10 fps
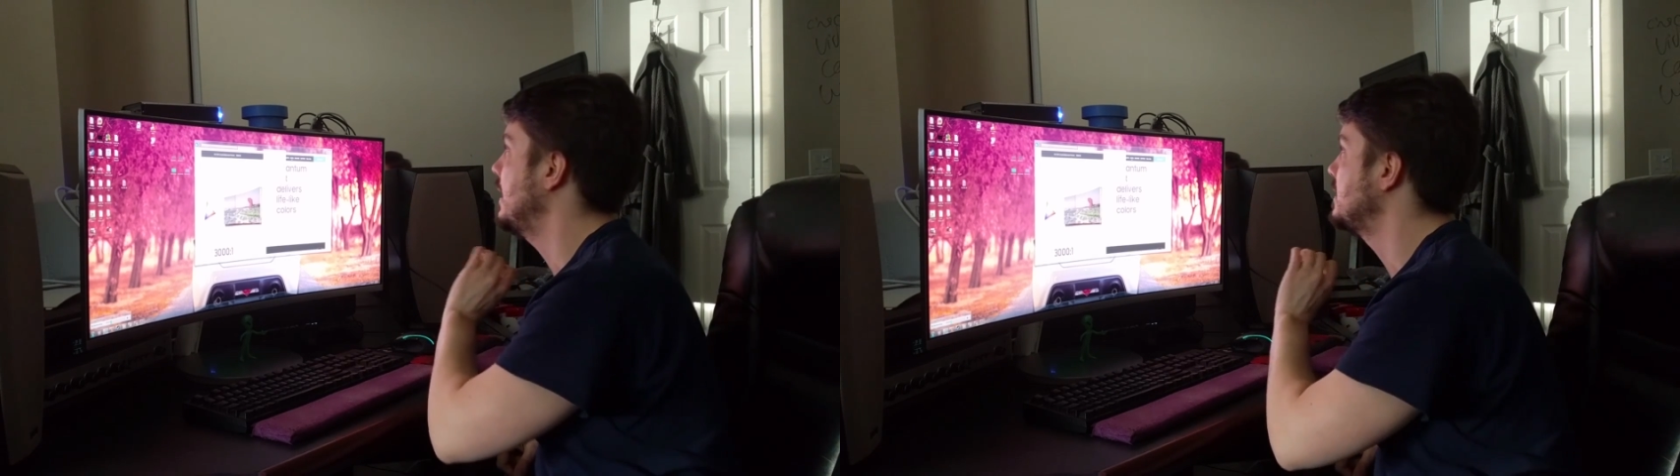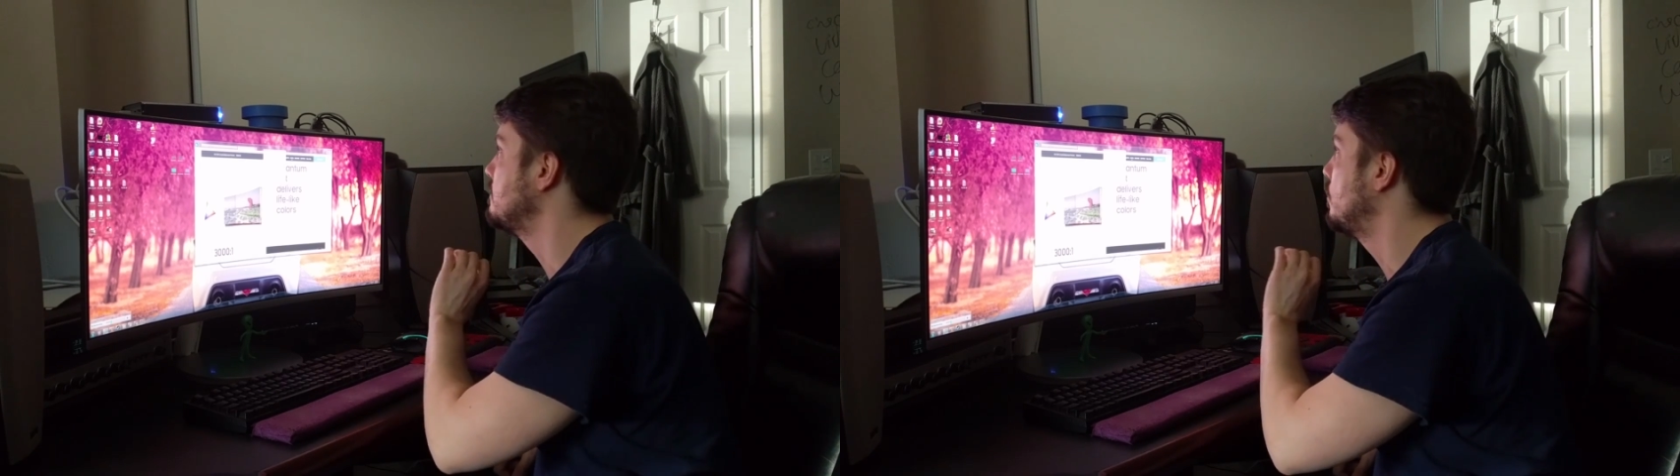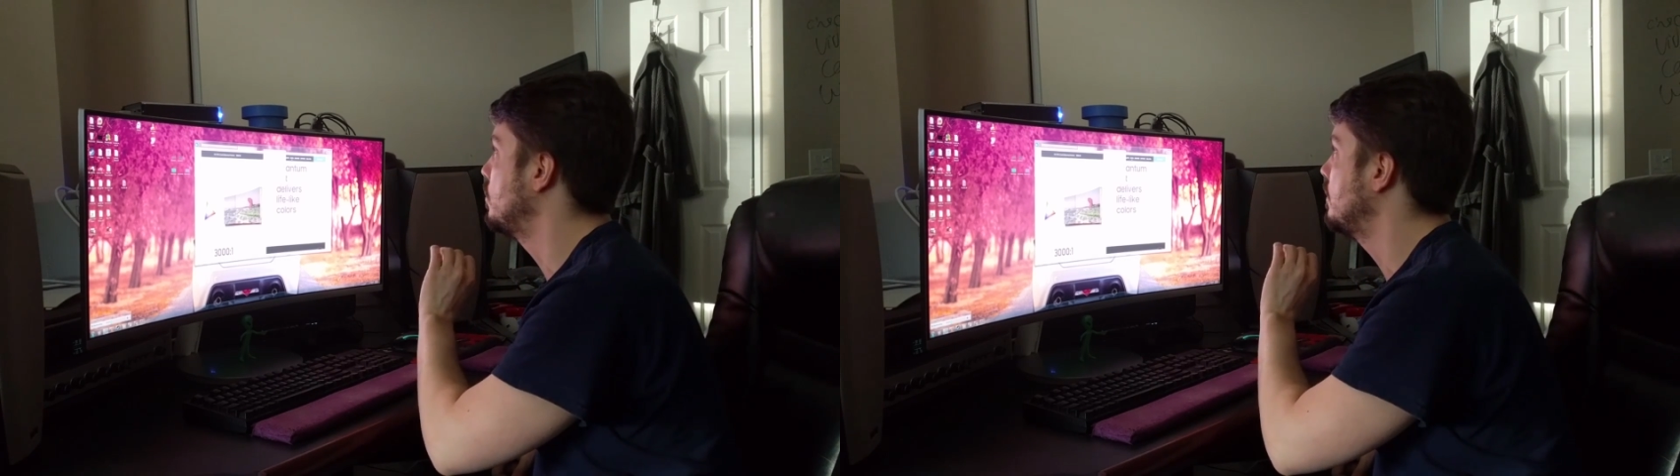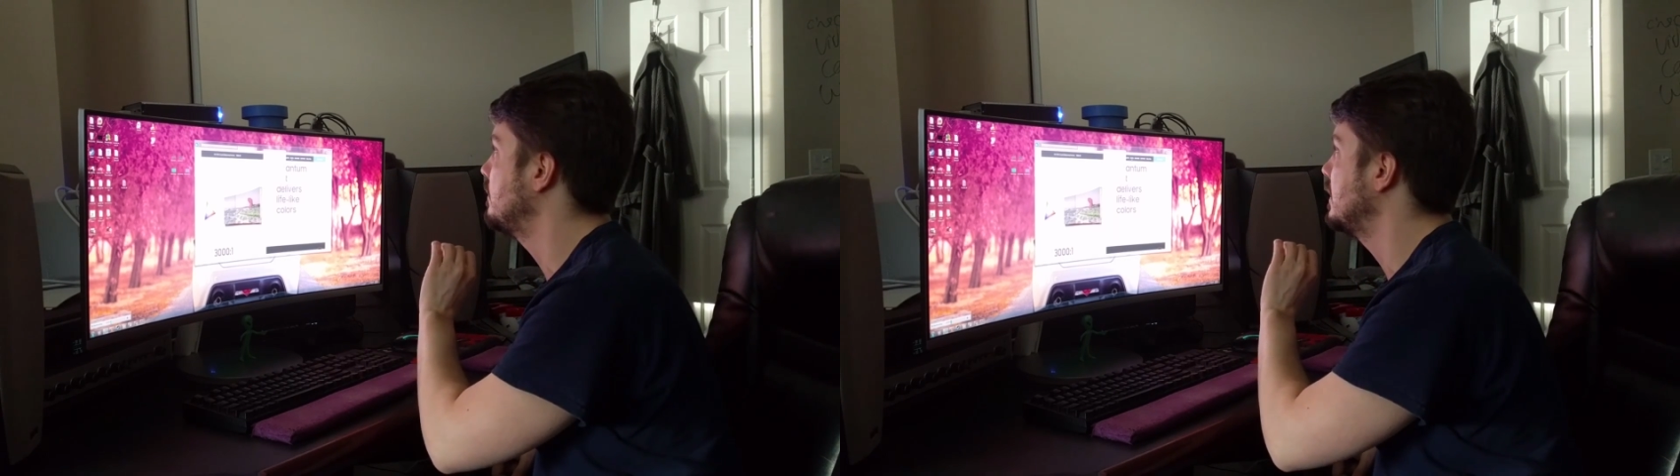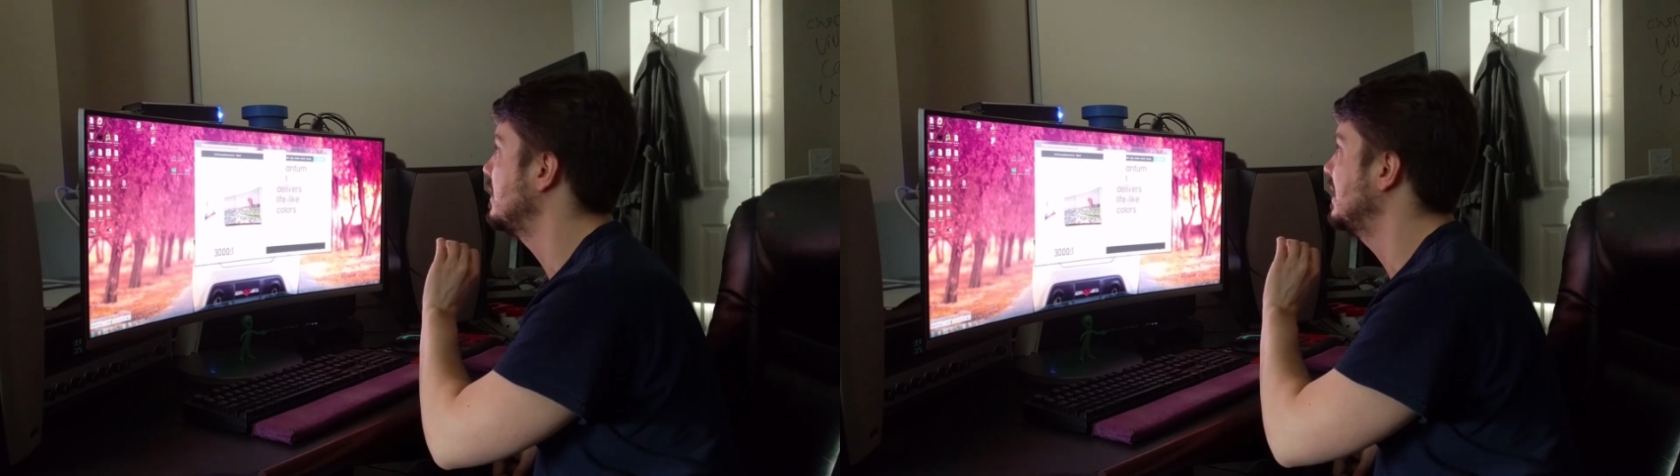it's more of
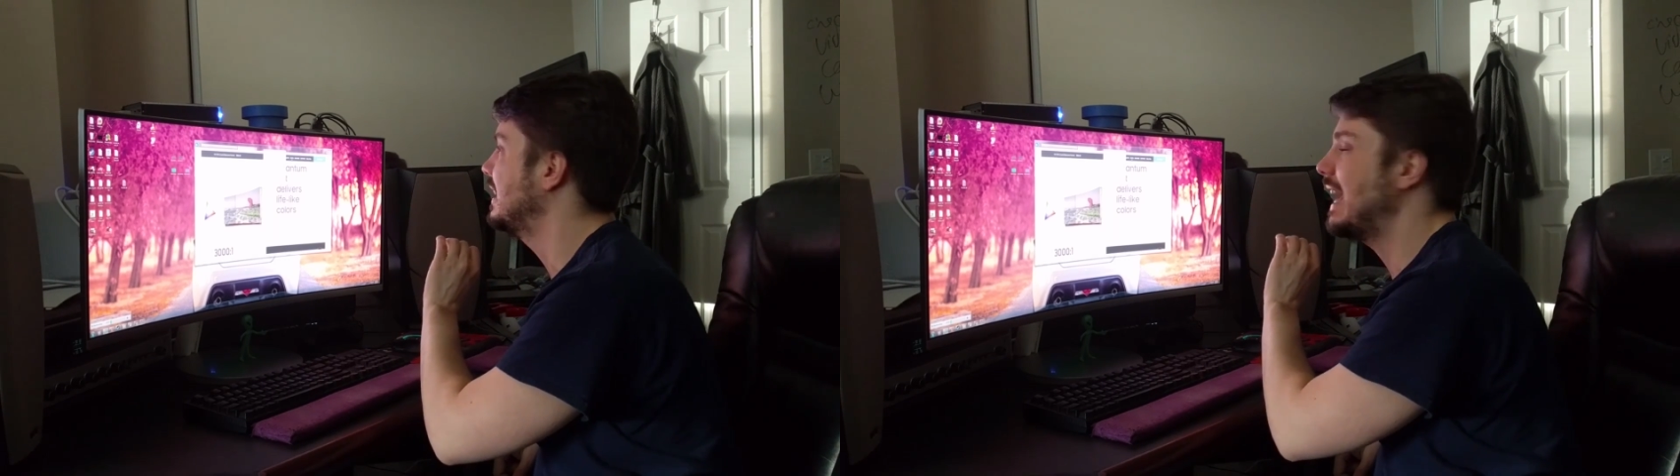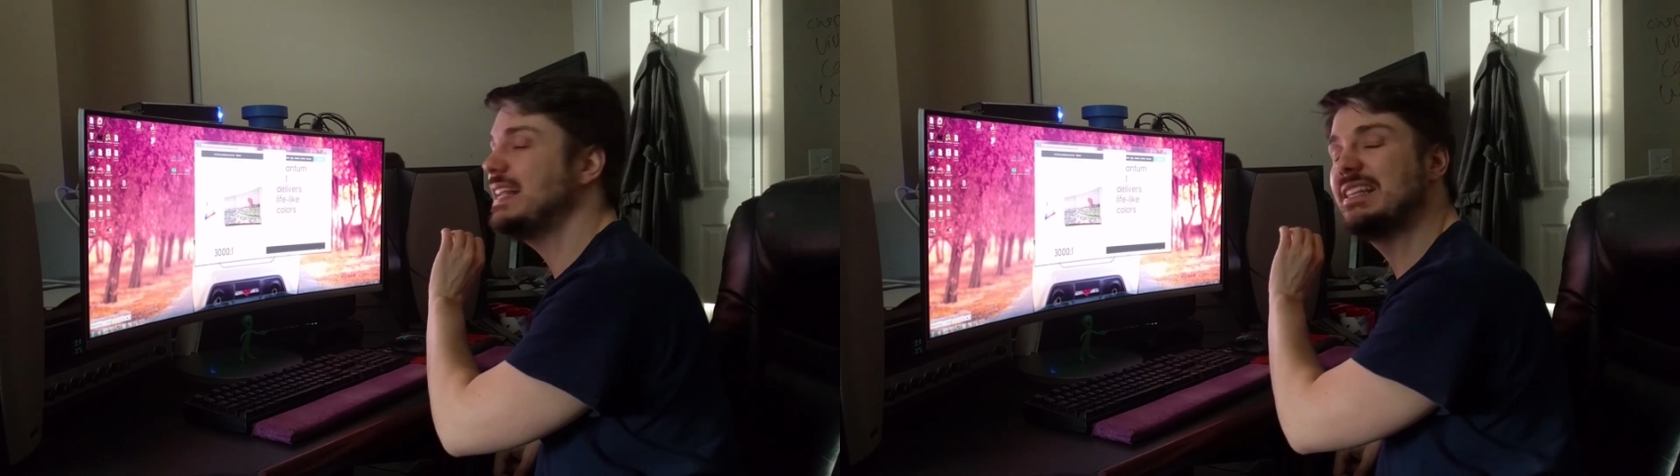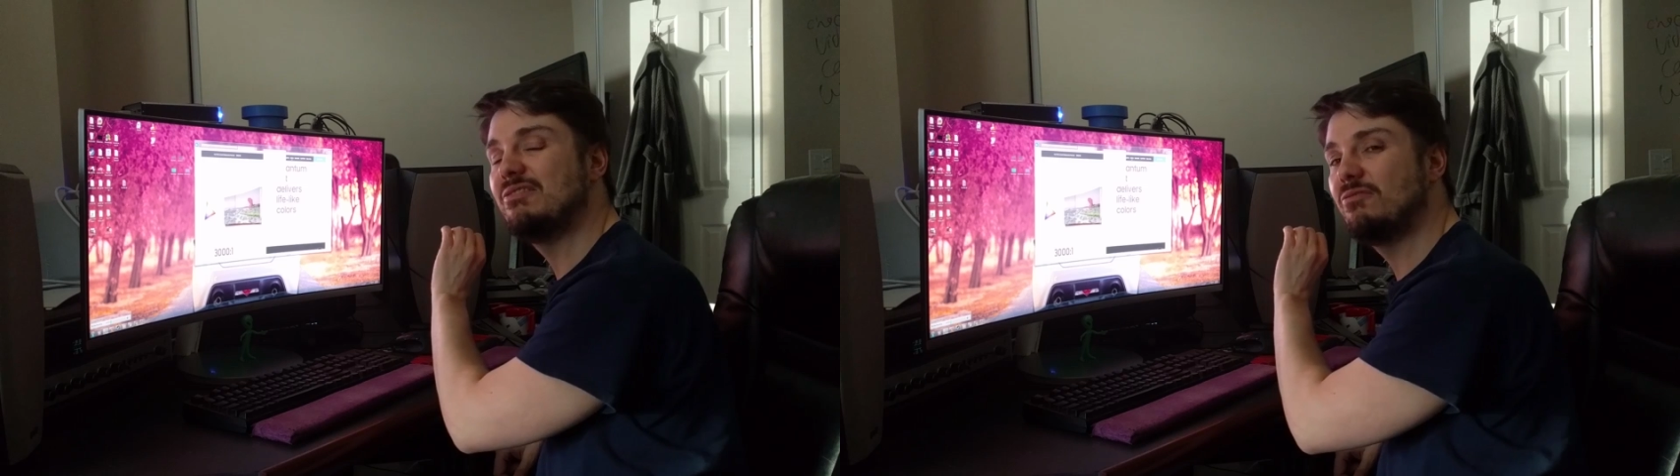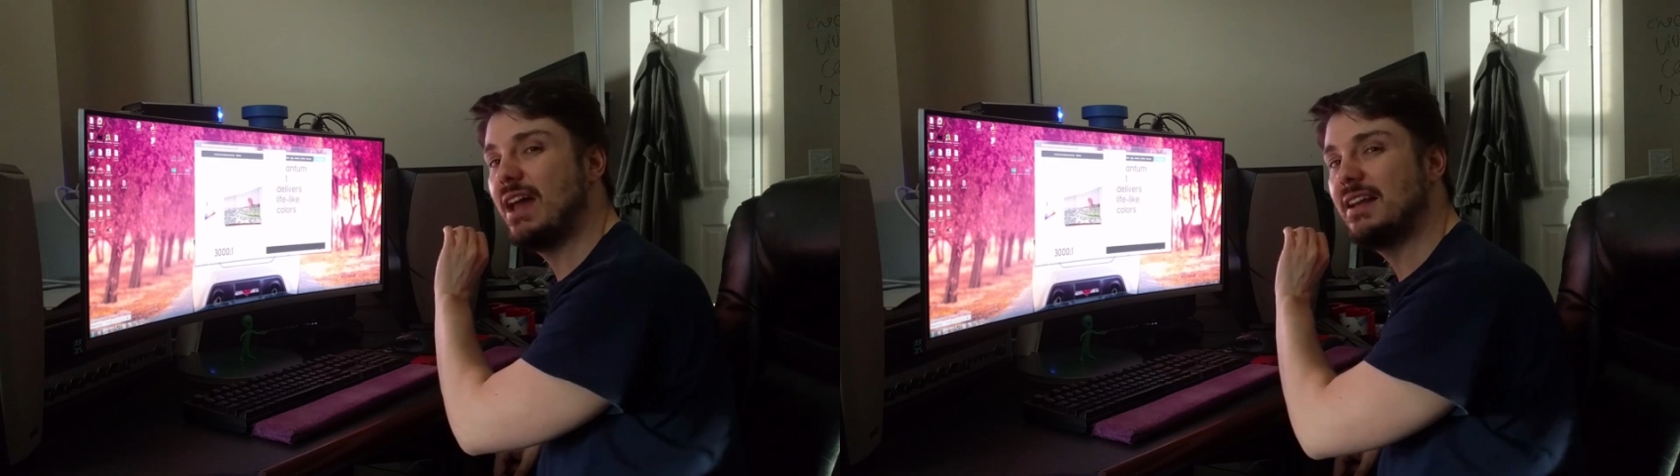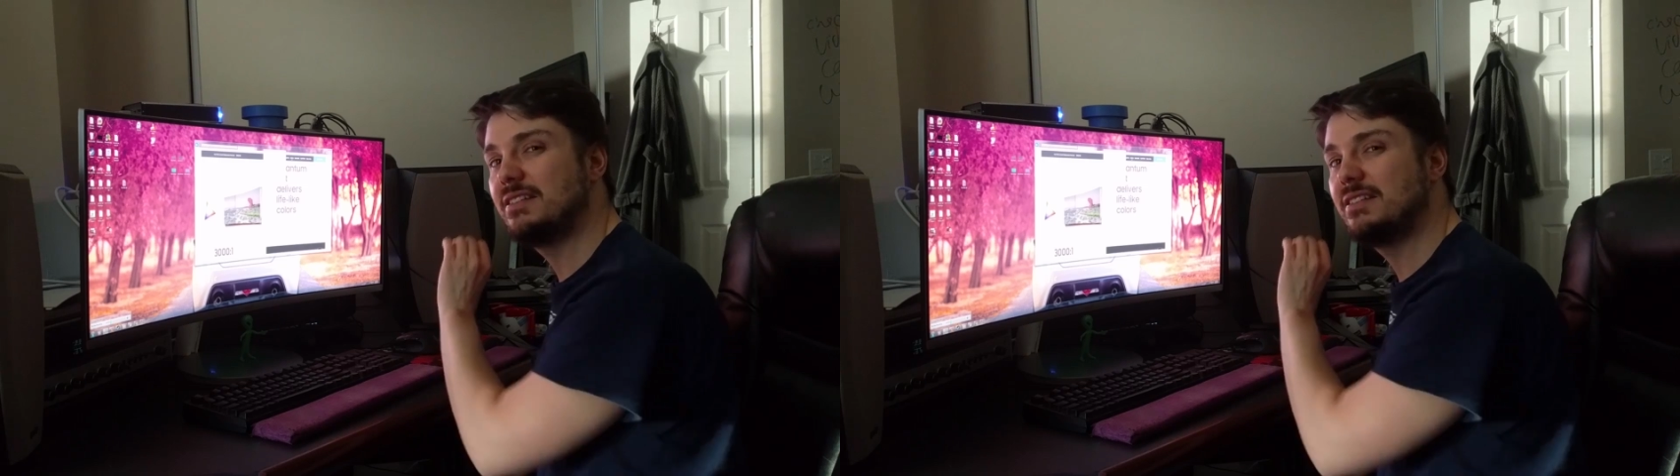a lightened red.